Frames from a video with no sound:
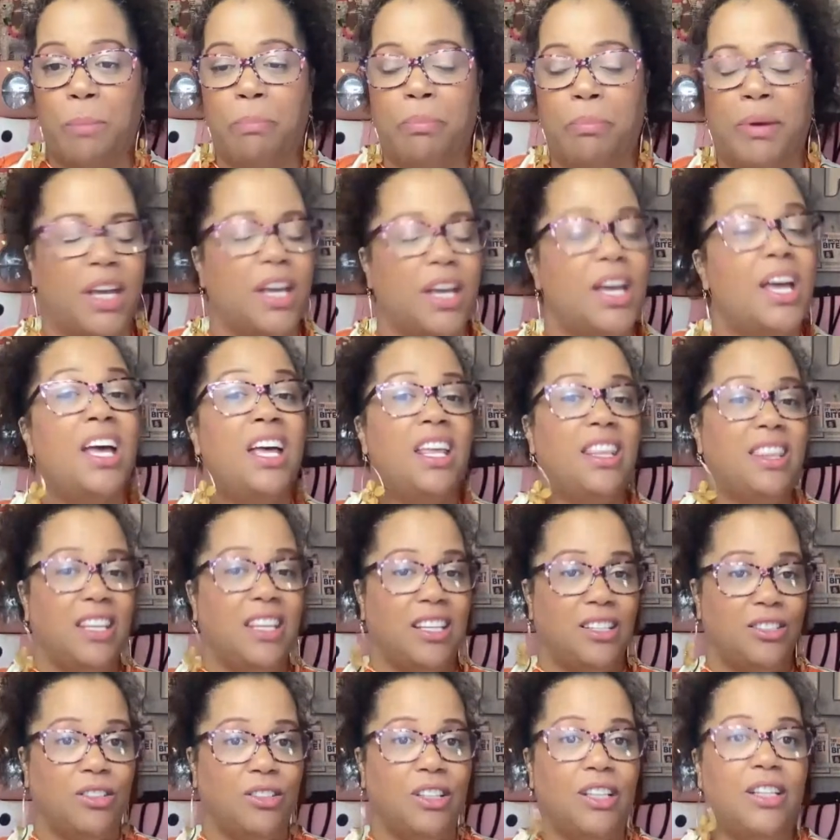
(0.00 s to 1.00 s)
But
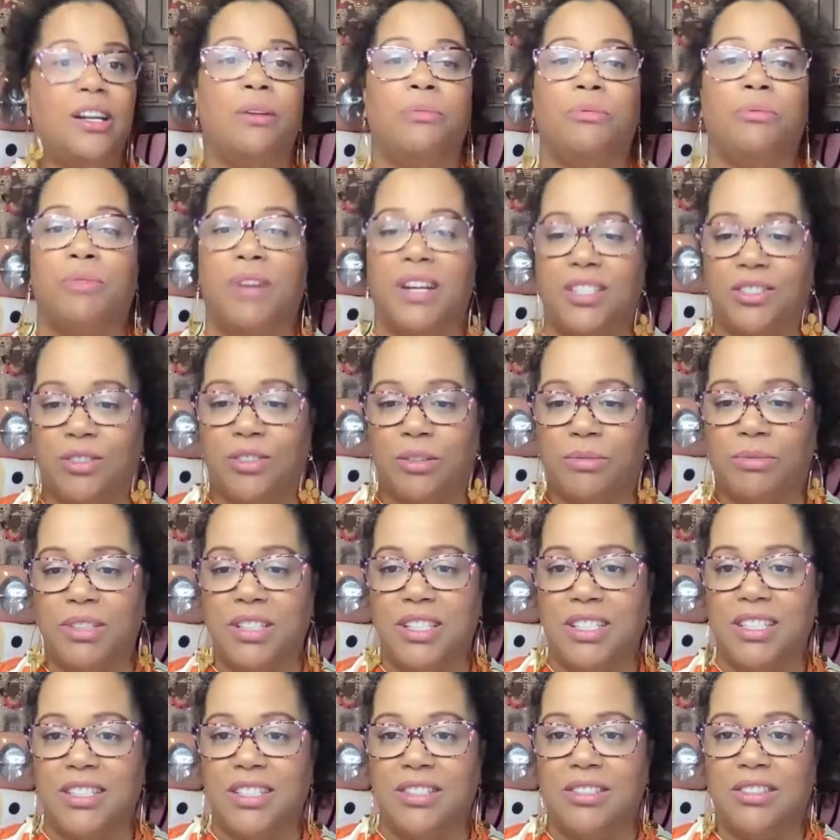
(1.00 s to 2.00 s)
Theodore Linda, I'm quite sure I'm going to
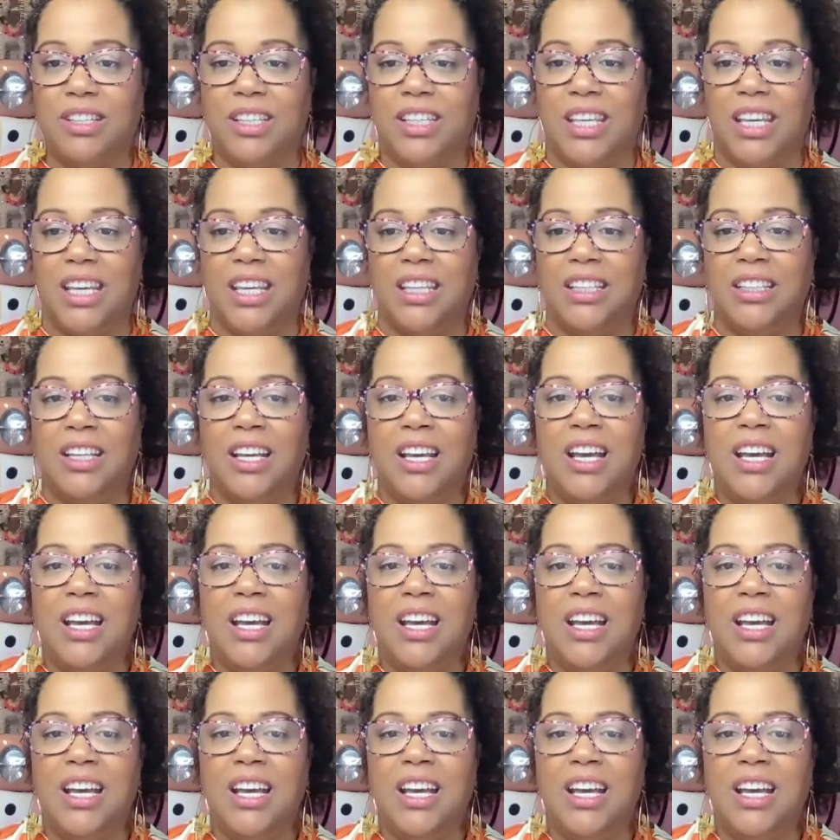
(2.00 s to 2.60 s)
see you again.